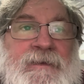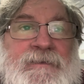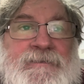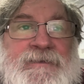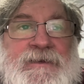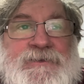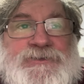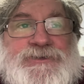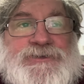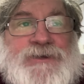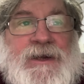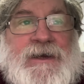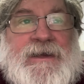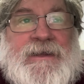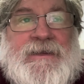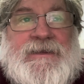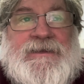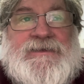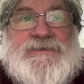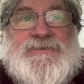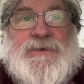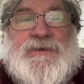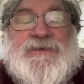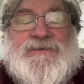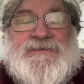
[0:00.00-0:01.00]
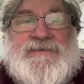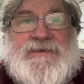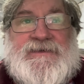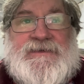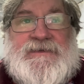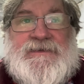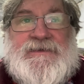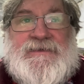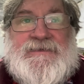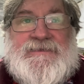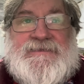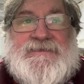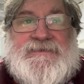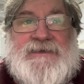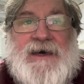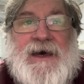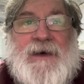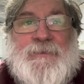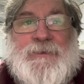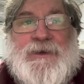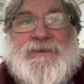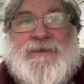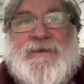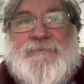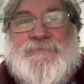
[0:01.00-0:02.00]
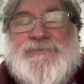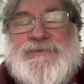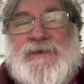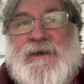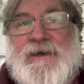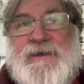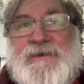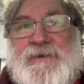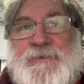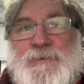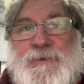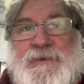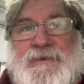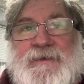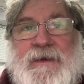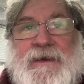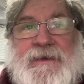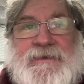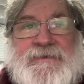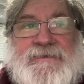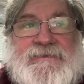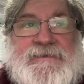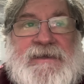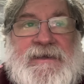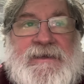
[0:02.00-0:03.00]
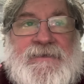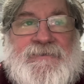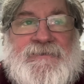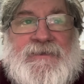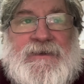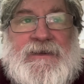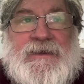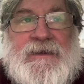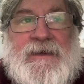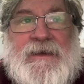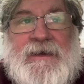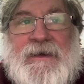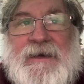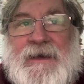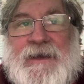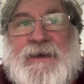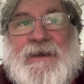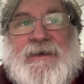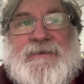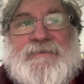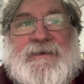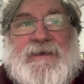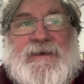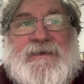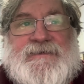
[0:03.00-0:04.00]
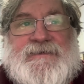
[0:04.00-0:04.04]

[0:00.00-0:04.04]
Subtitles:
They're trying it with Sir Keir Starmer, they've tried it with Ed Davey, and I think